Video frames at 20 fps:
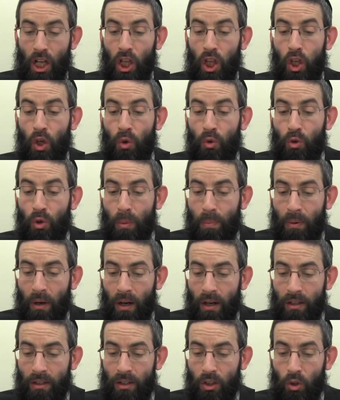
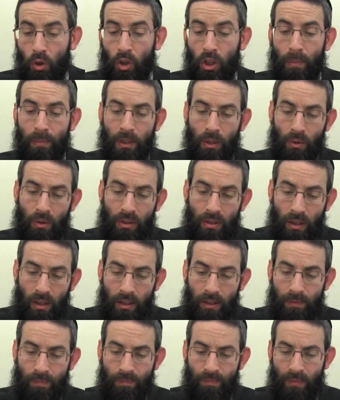L'rubai
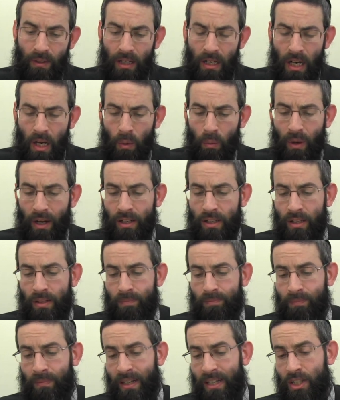ul'mi'utai.
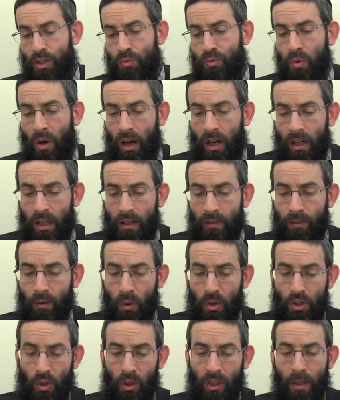When it's roiv,
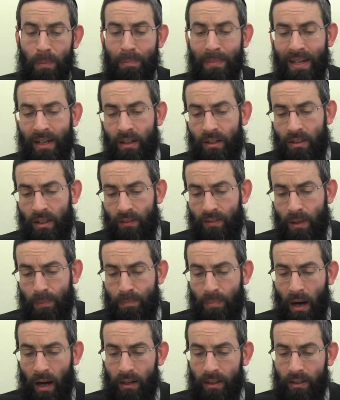or it's only mi'ut of the
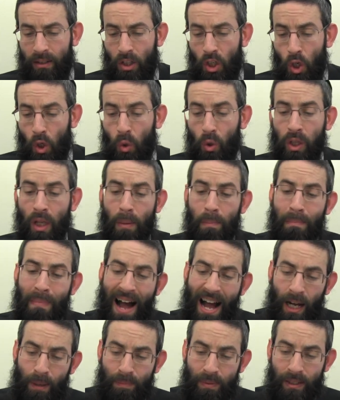body,
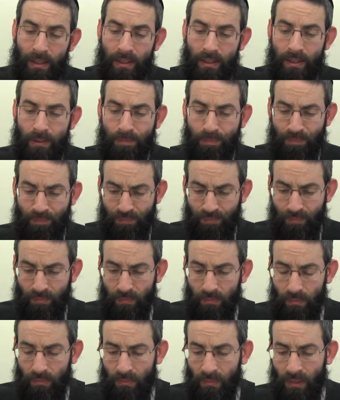ul'makpid,
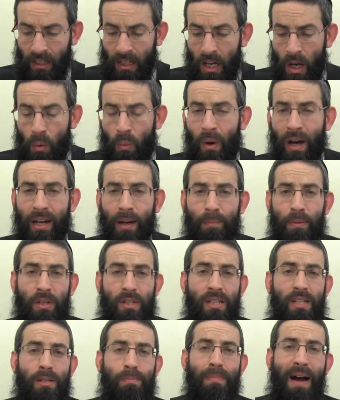when a
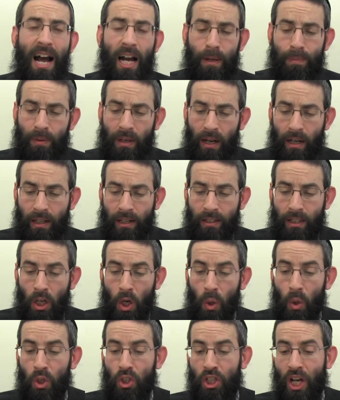person is makpid on it,
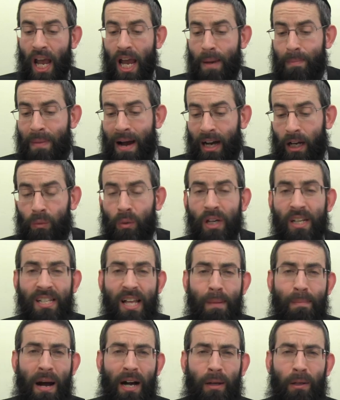ul'she'ein makpid, when he's
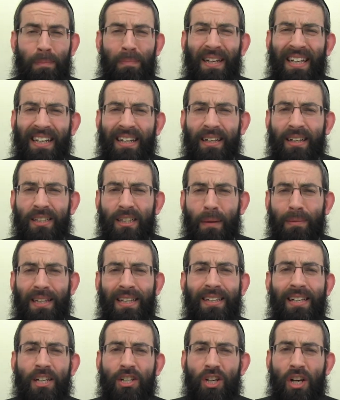not makpid. Meaning, it's coming
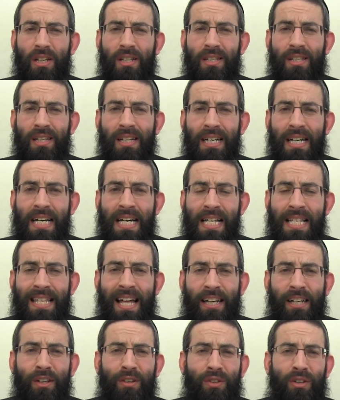to teach us
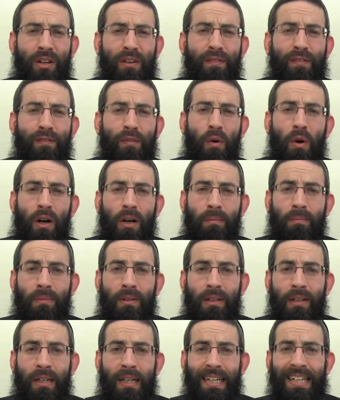that you need to conform.
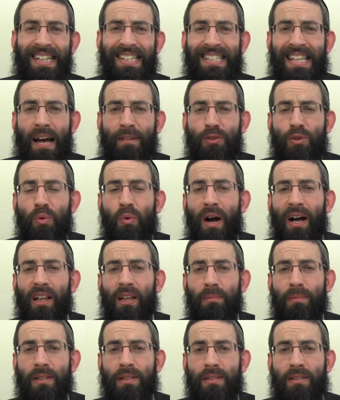It needs to have two
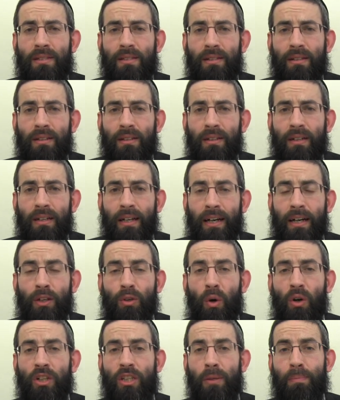elements
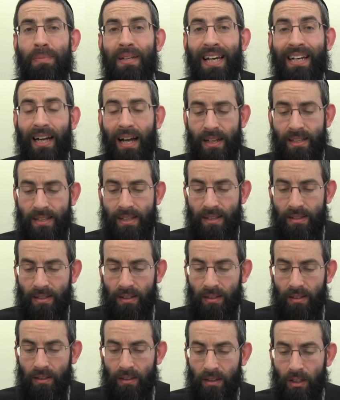in order to be a
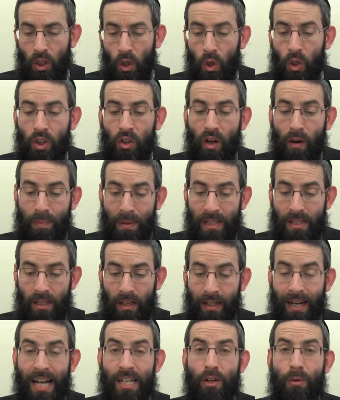chatzitza. As Rabbi
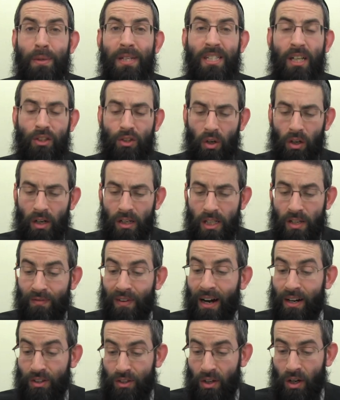Yitzchak taught us,
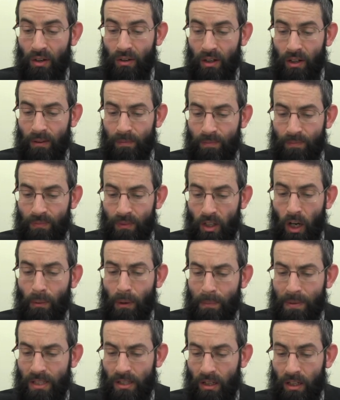Dvar Torah,
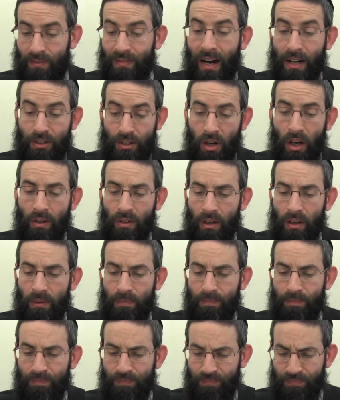Dvar Torah,
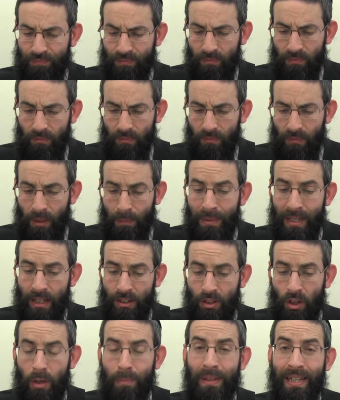min
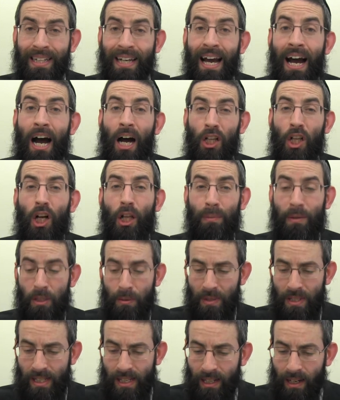haTorah, meaning halacha
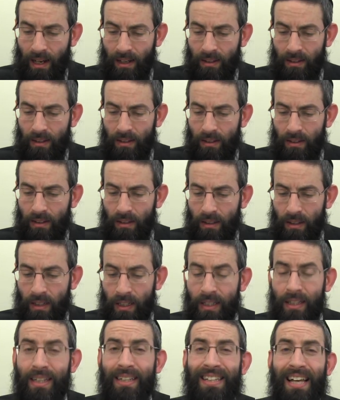mishmasinai,
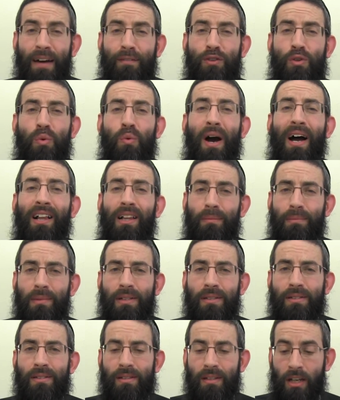you need to have two
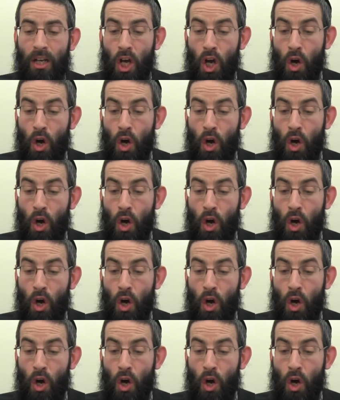elements.